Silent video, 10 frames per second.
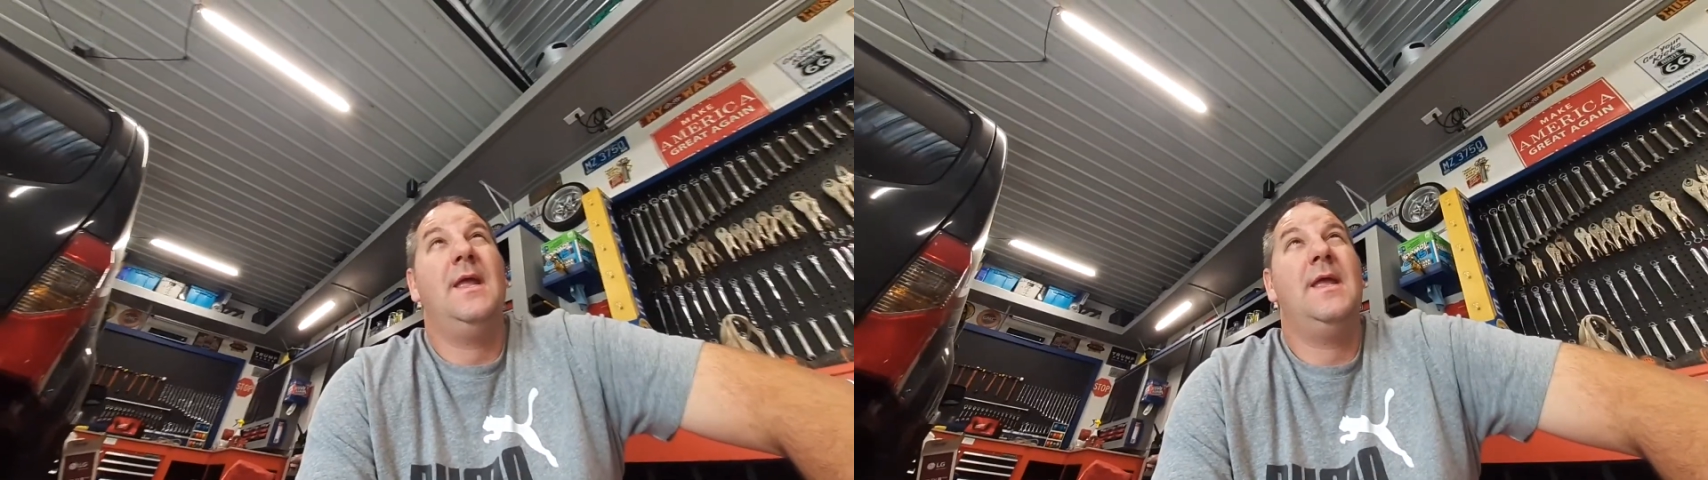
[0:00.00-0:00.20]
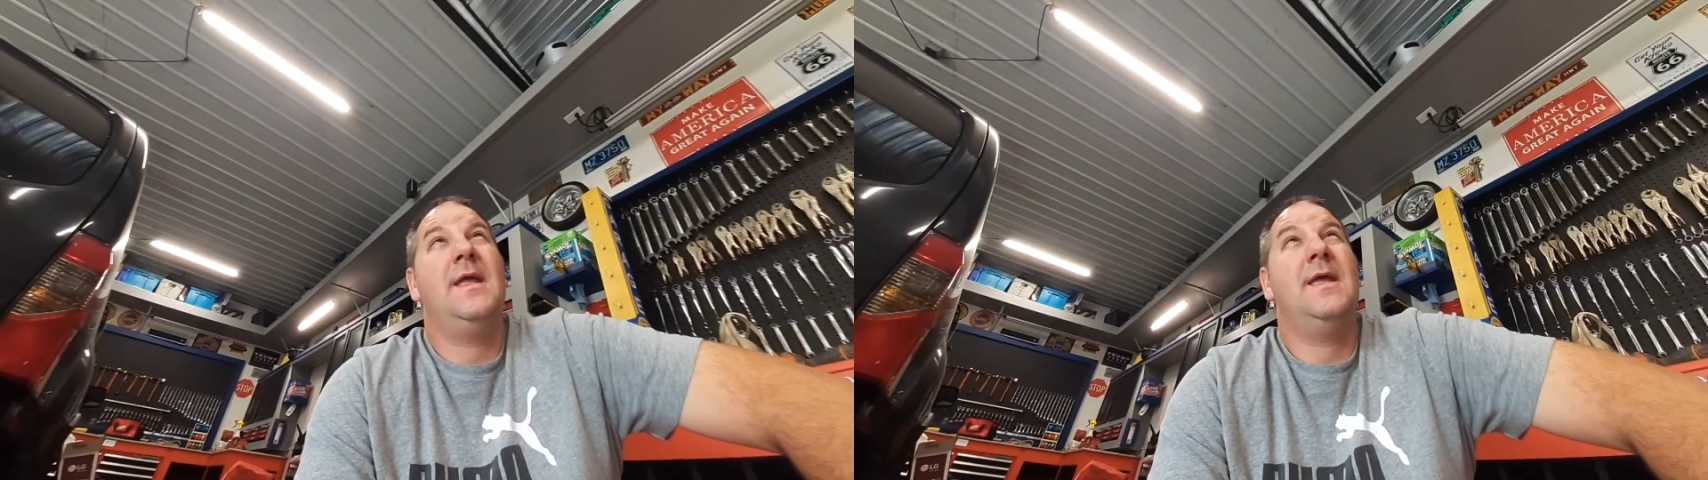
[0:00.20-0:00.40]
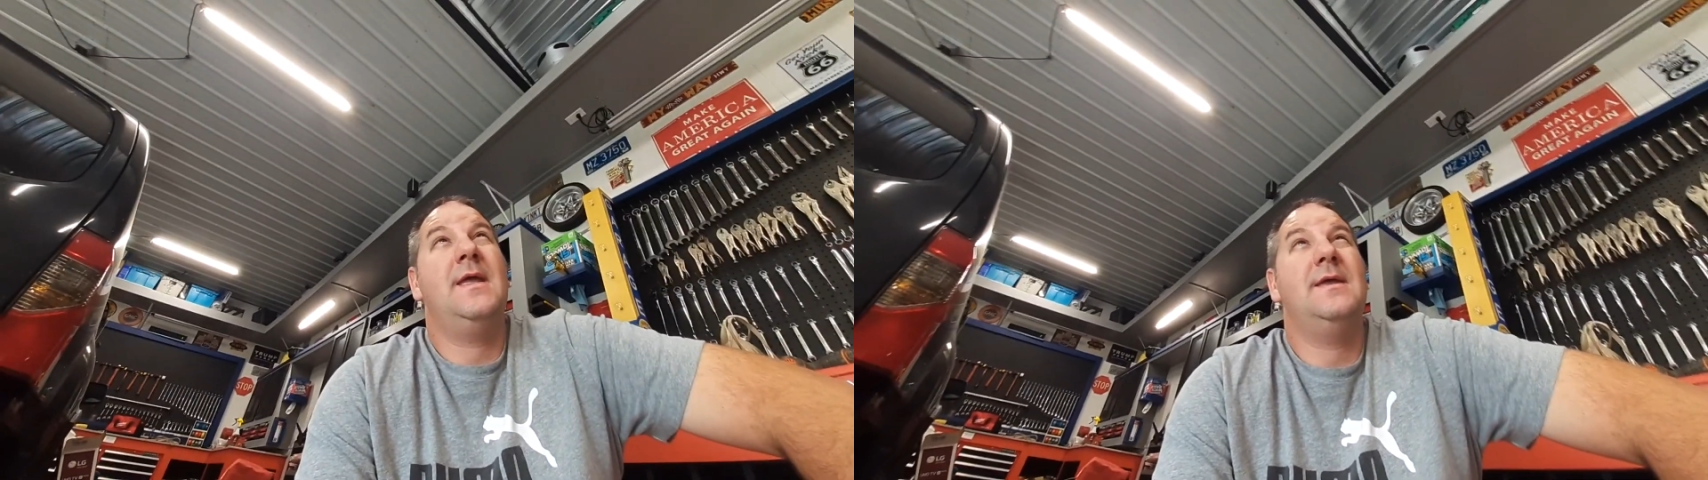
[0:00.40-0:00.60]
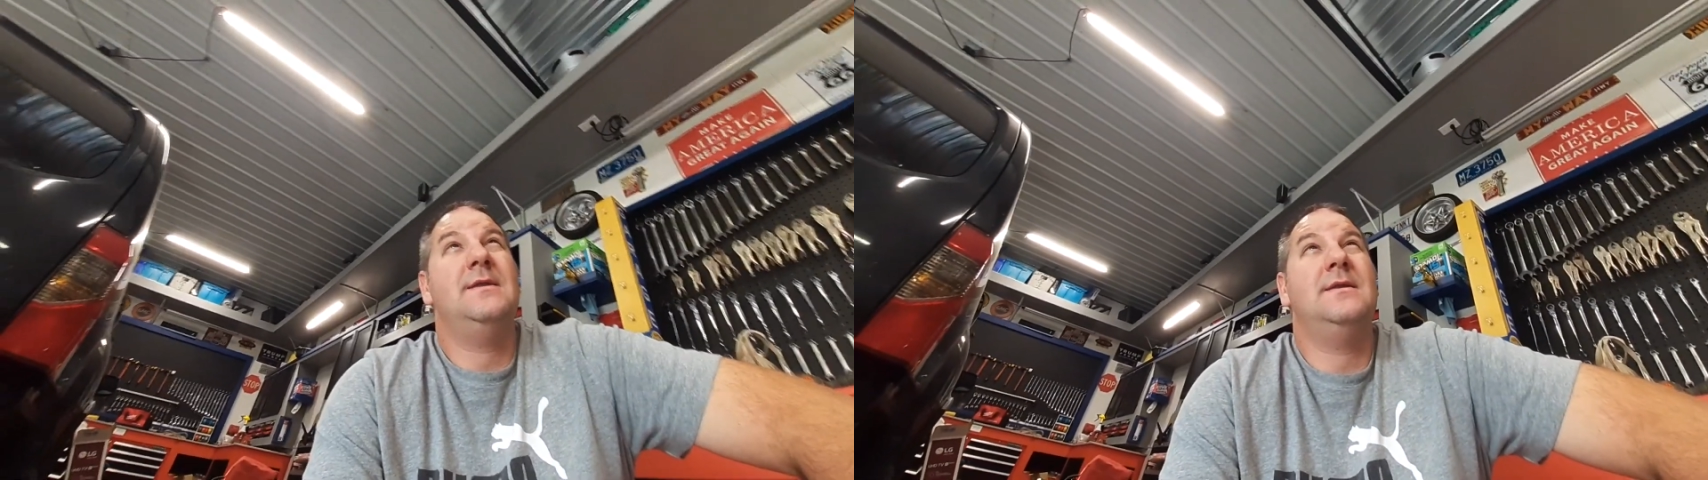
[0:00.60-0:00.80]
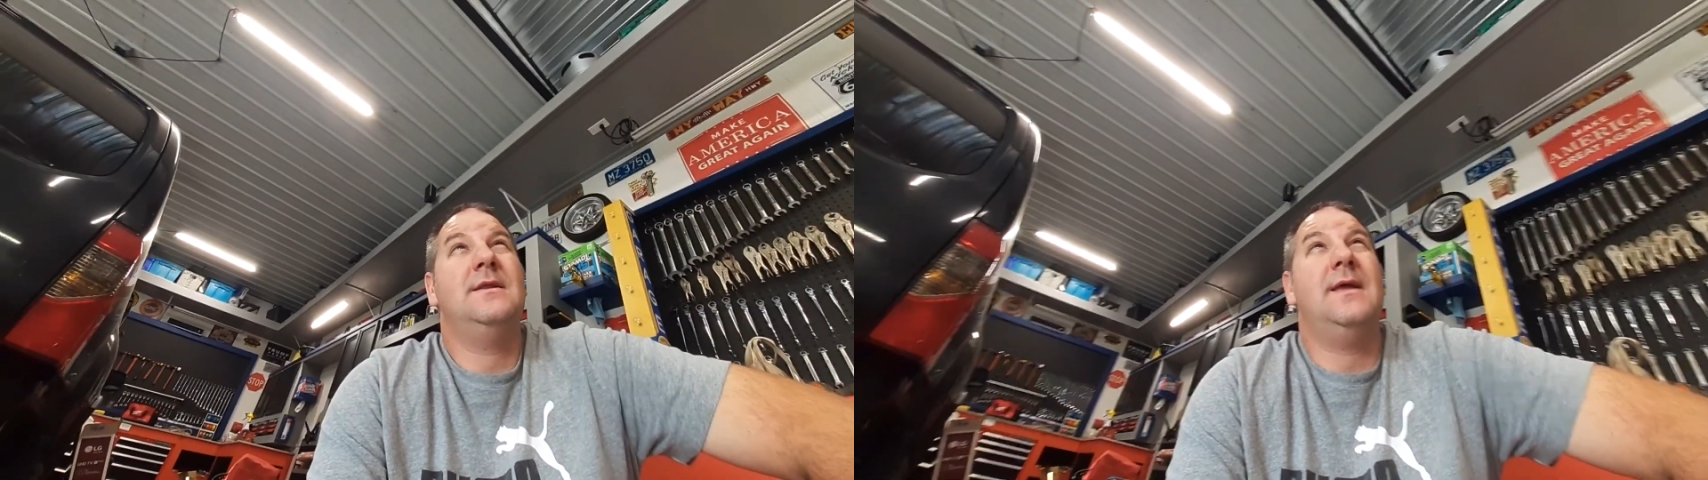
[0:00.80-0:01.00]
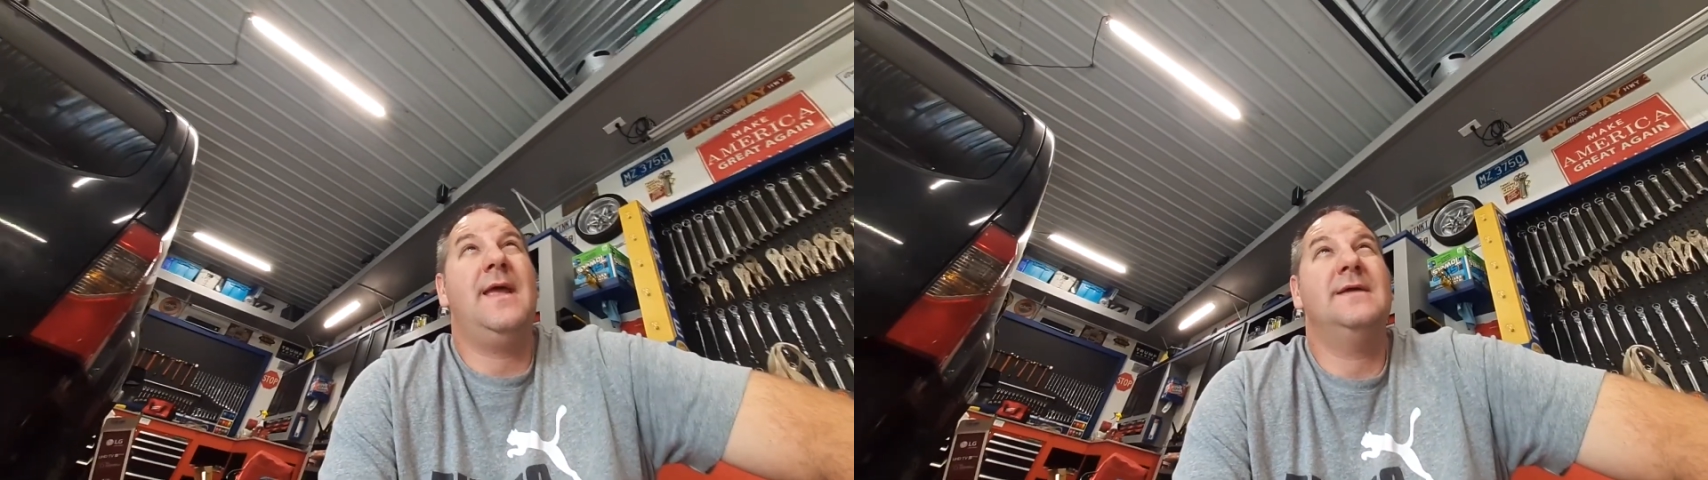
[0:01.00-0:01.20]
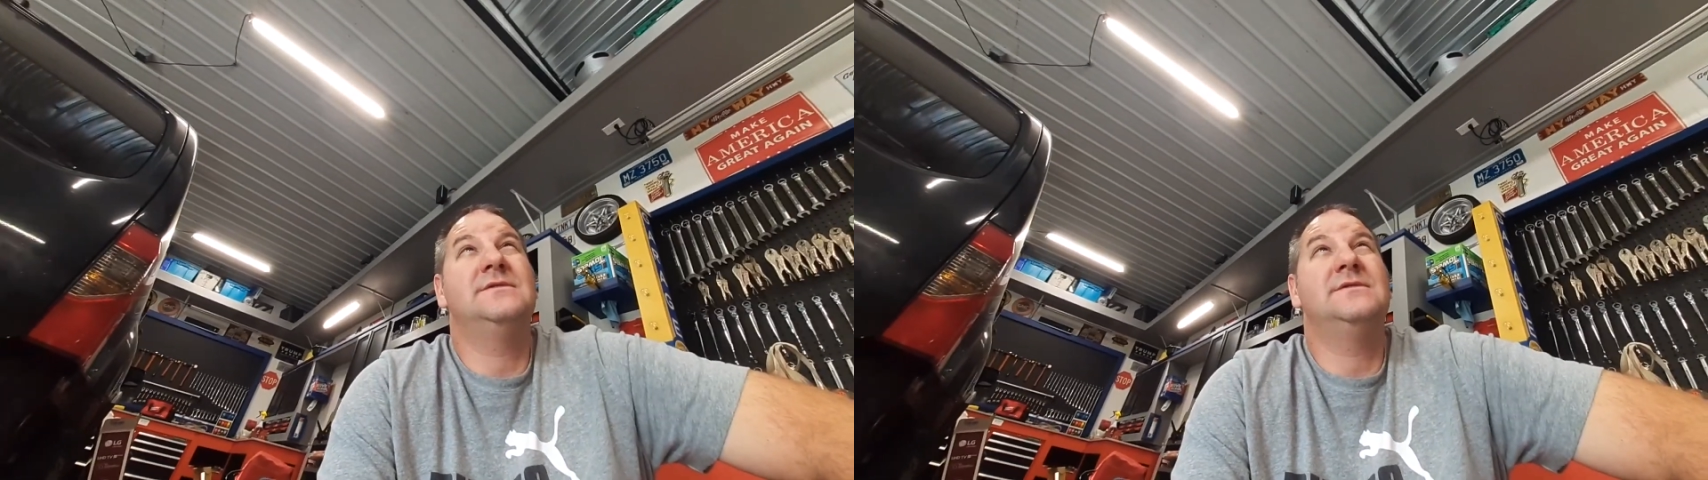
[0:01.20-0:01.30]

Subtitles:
and it had